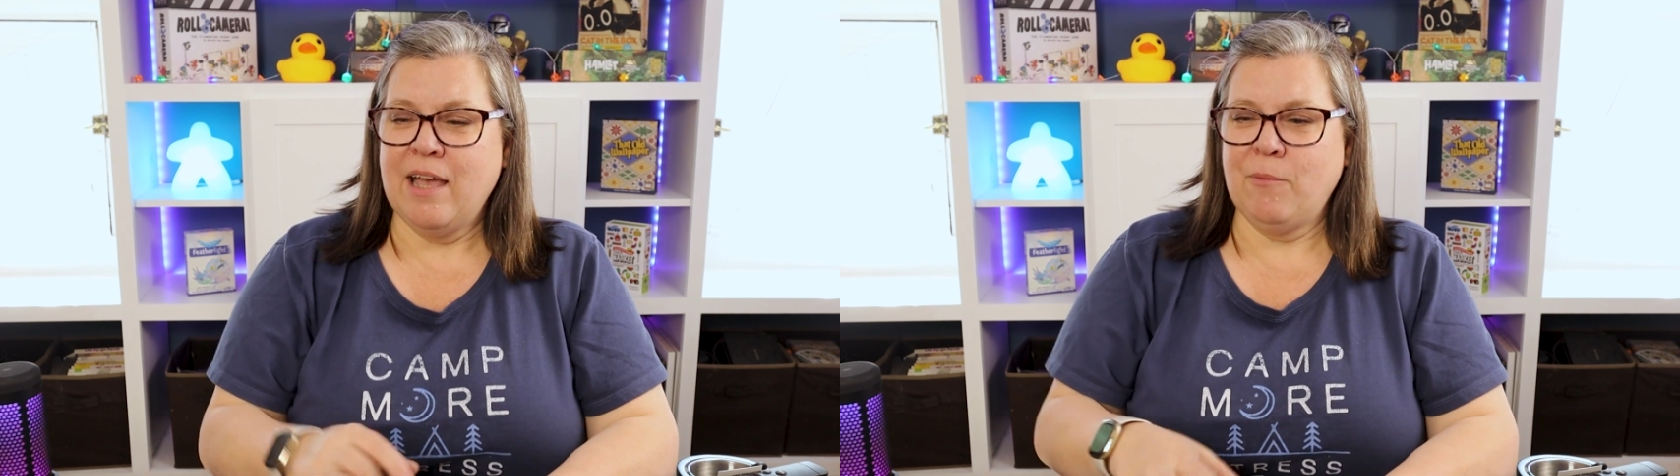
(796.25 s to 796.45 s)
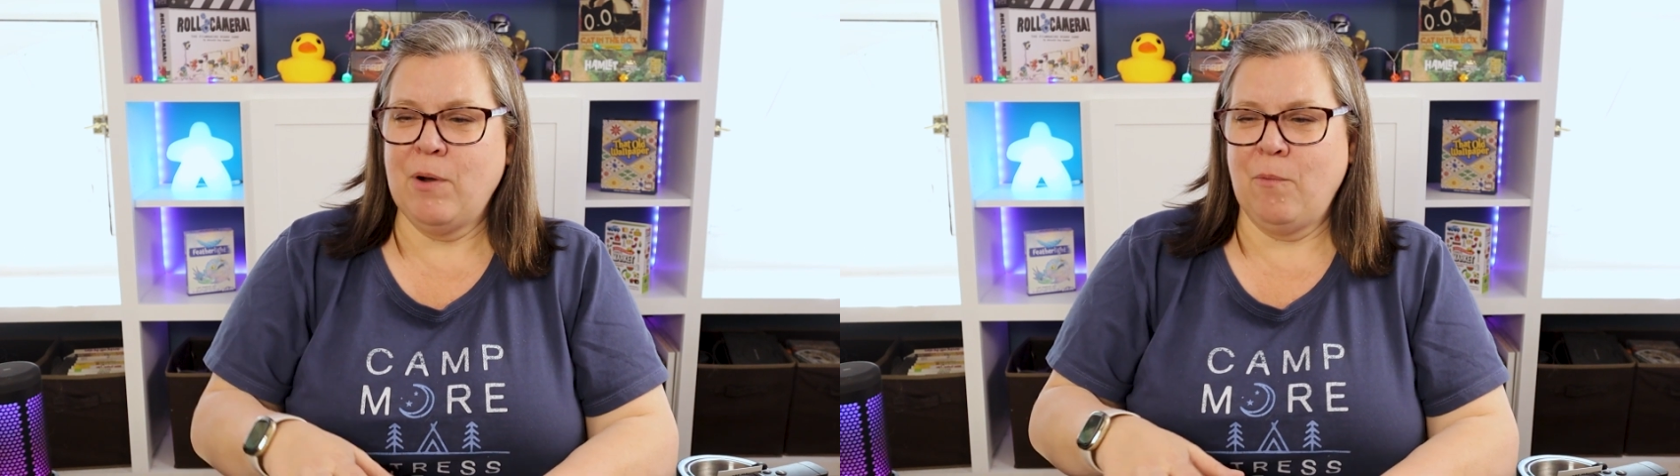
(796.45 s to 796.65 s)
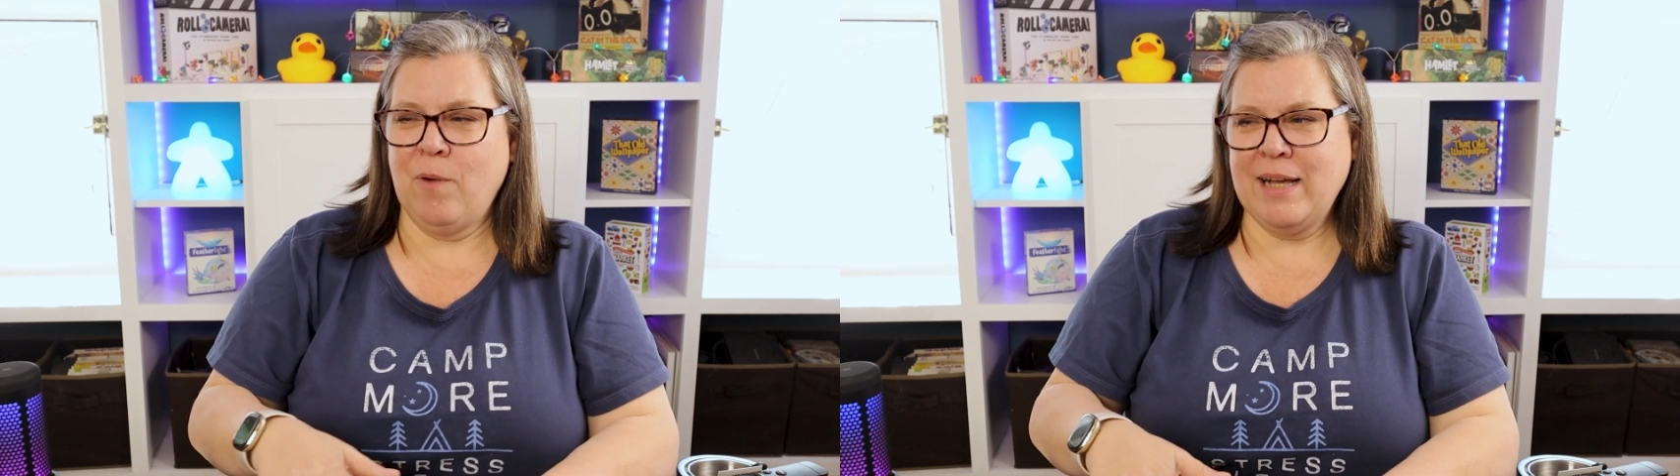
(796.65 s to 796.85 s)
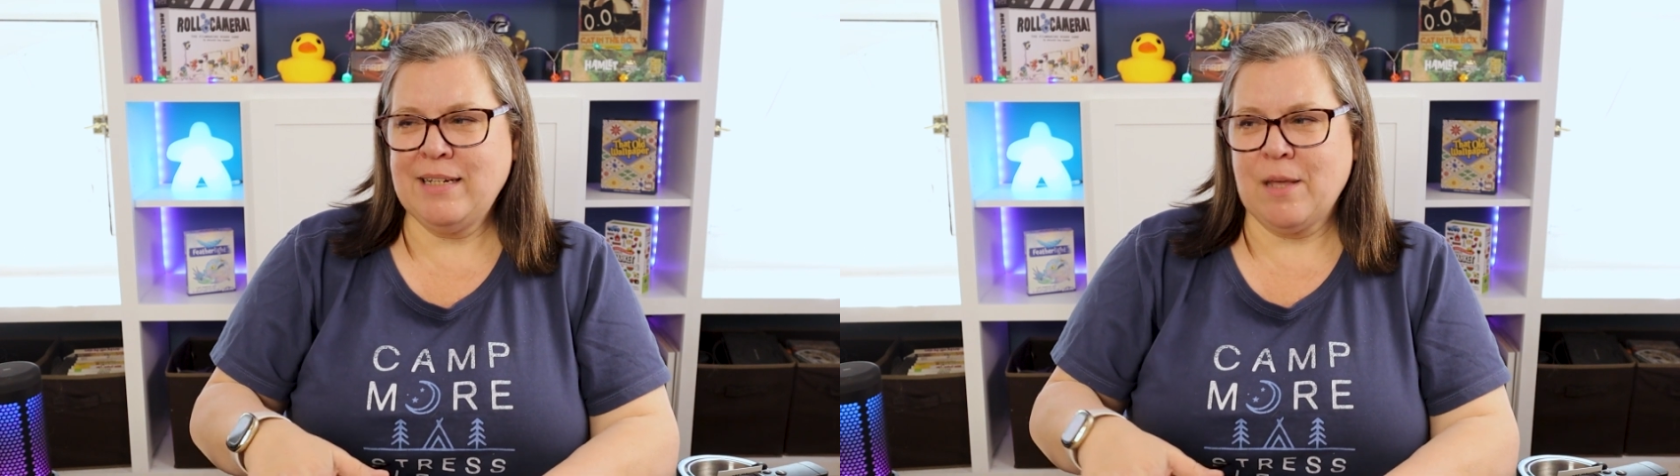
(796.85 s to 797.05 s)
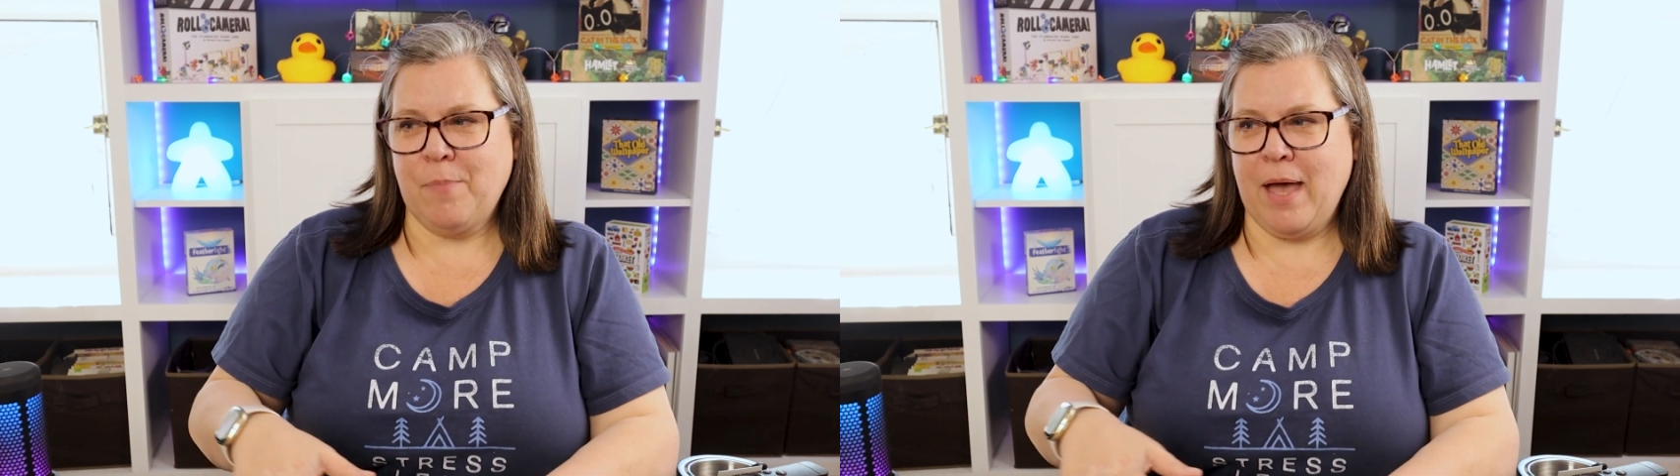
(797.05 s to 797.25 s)
And what
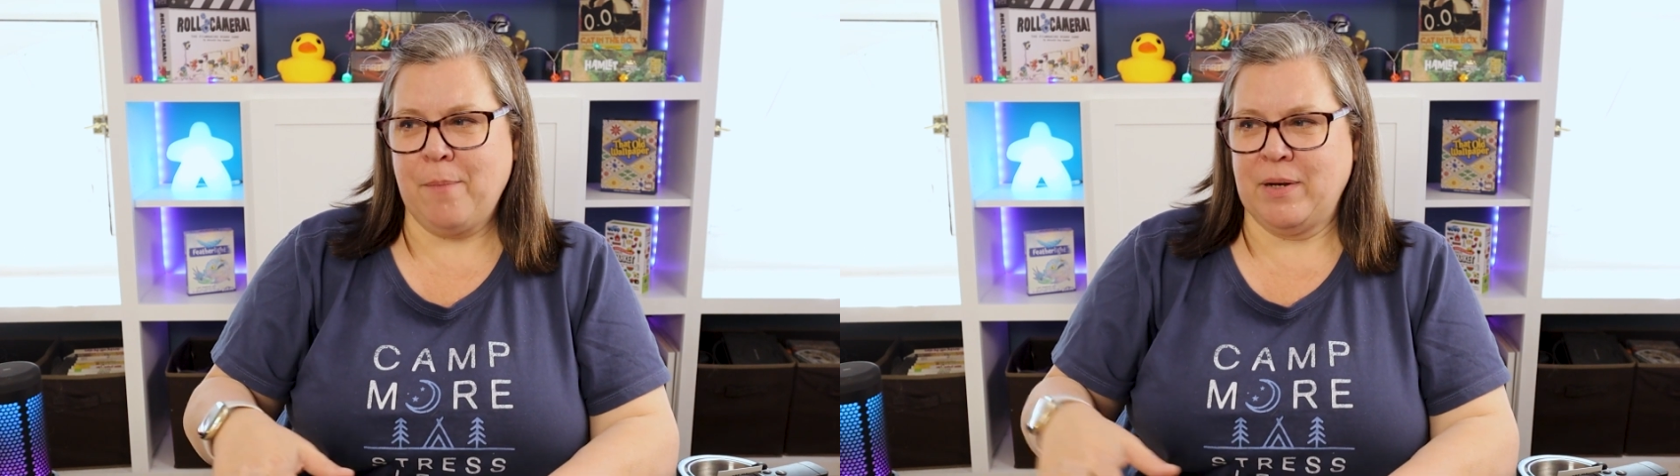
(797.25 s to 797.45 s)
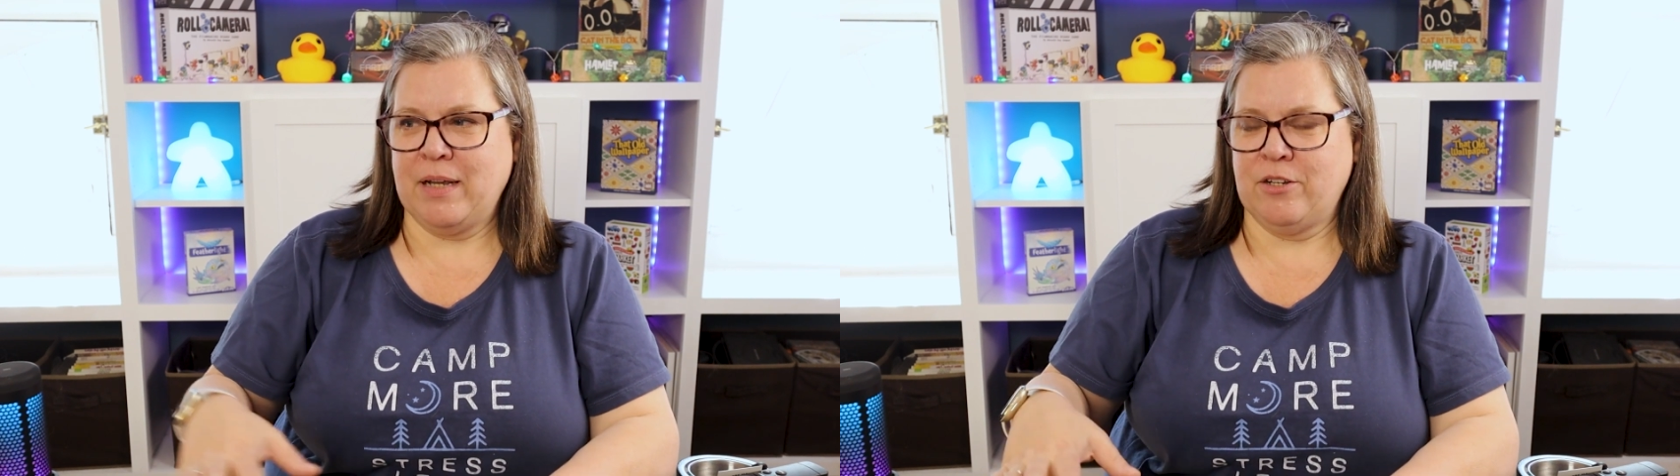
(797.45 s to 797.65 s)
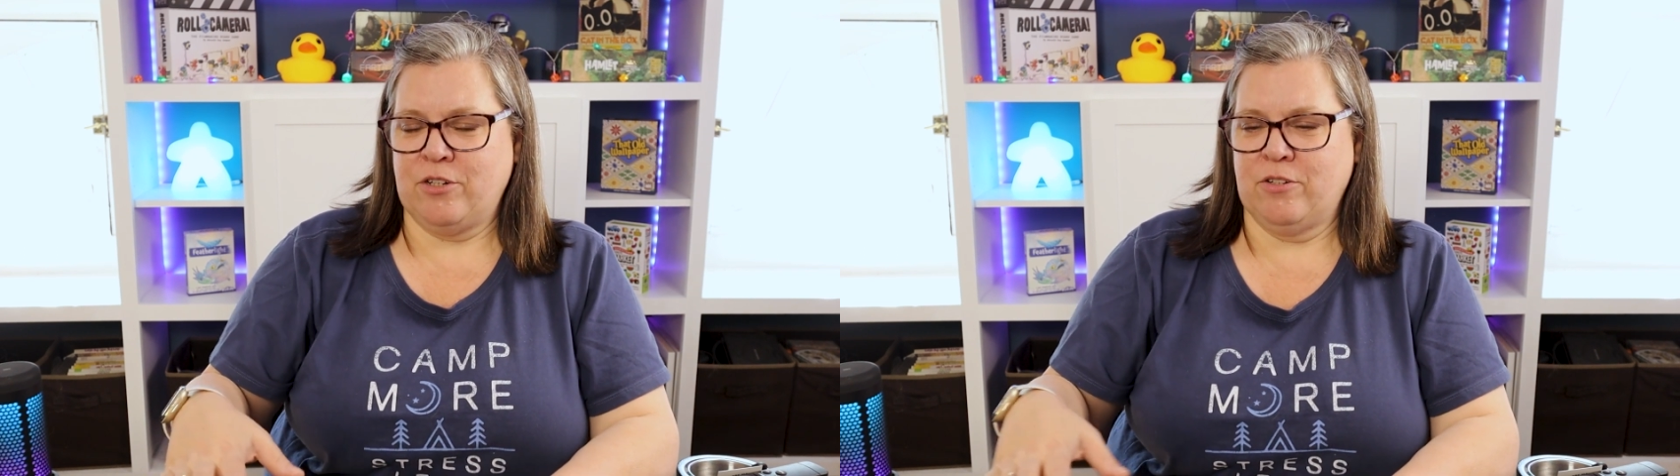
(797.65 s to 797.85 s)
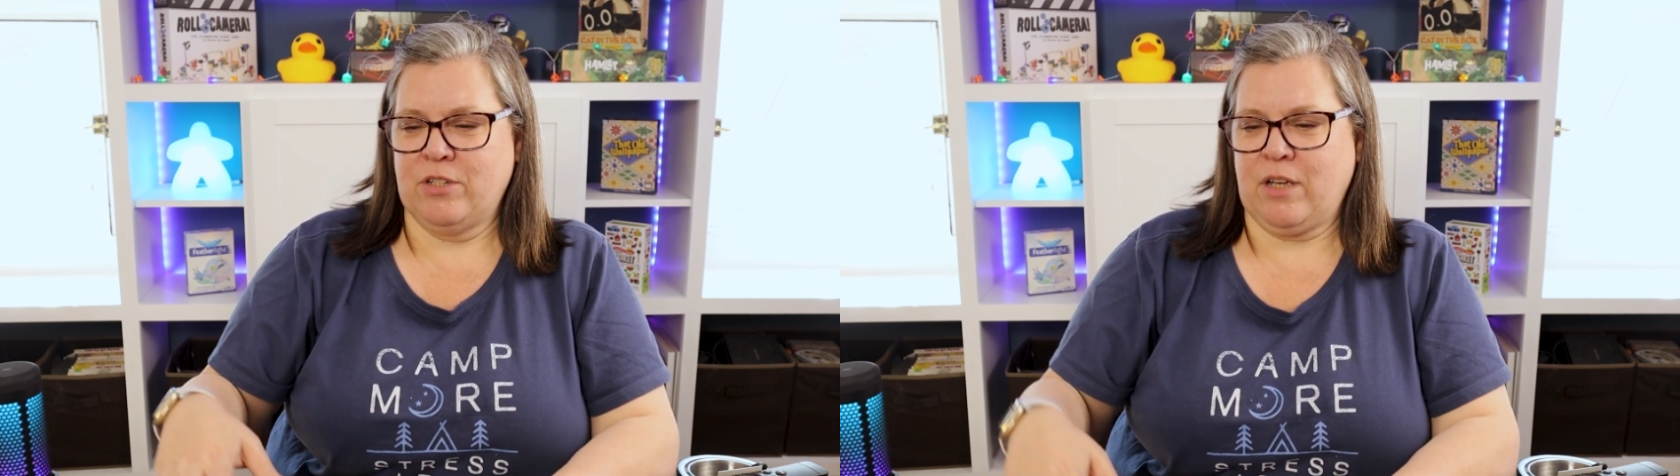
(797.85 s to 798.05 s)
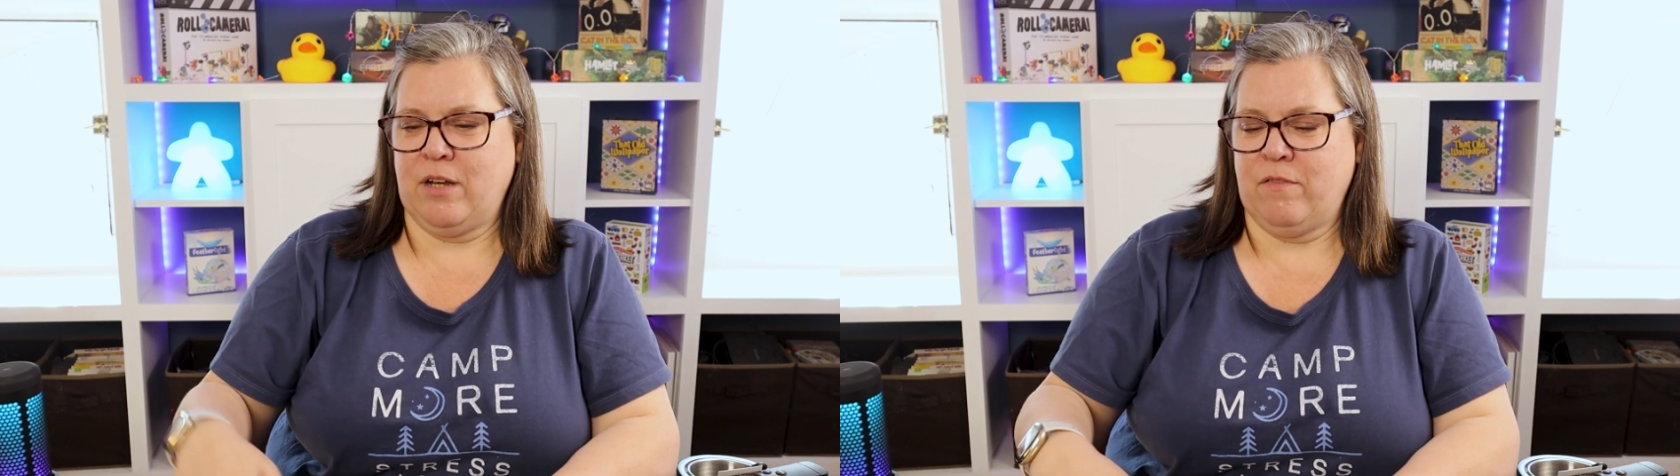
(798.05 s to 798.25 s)
winds up happening is you're
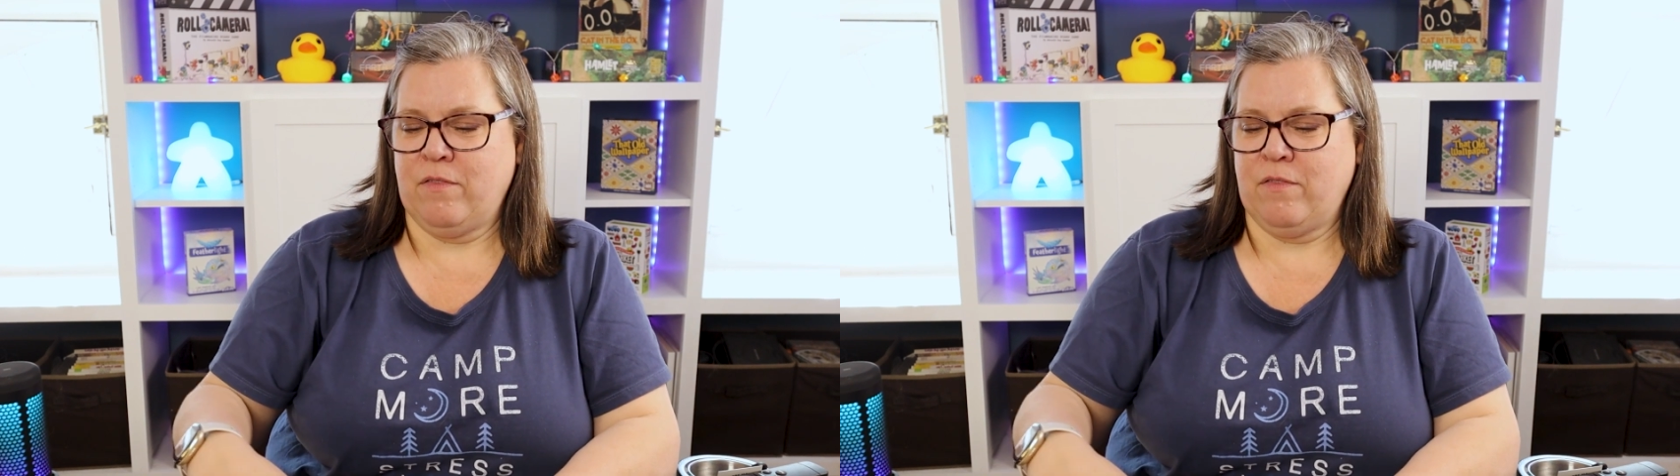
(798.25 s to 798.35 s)
just kind